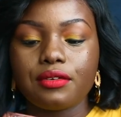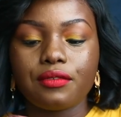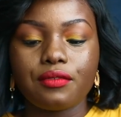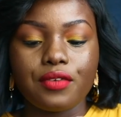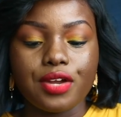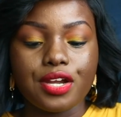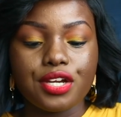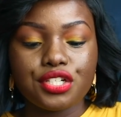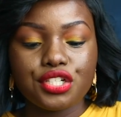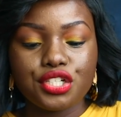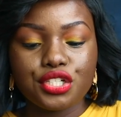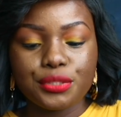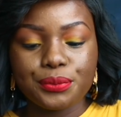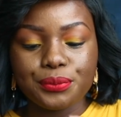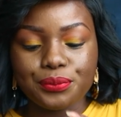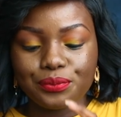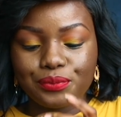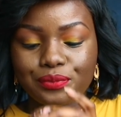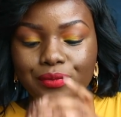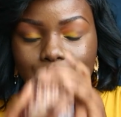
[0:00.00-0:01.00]

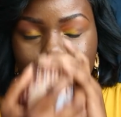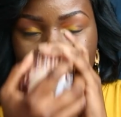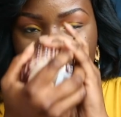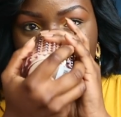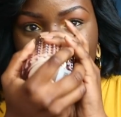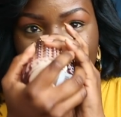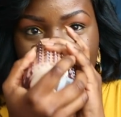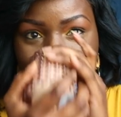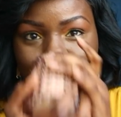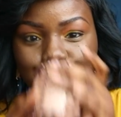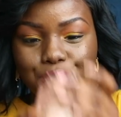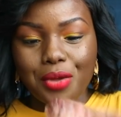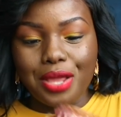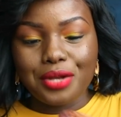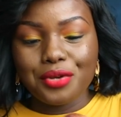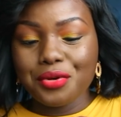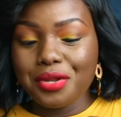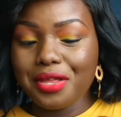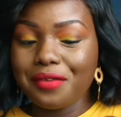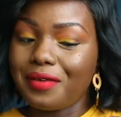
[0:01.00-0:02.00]
fresh i don't know
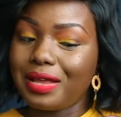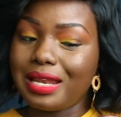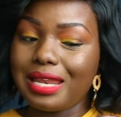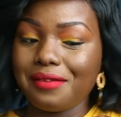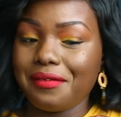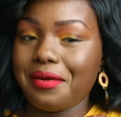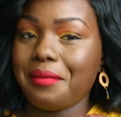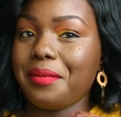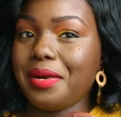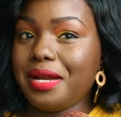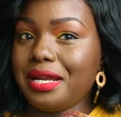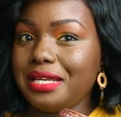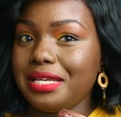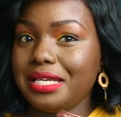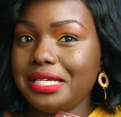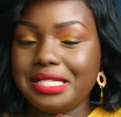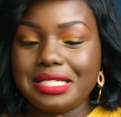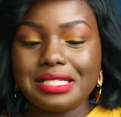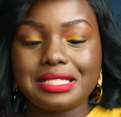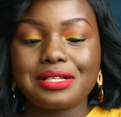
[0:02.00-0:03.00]
i don't know if i'll ever burn
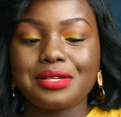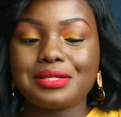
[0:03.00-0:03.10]
it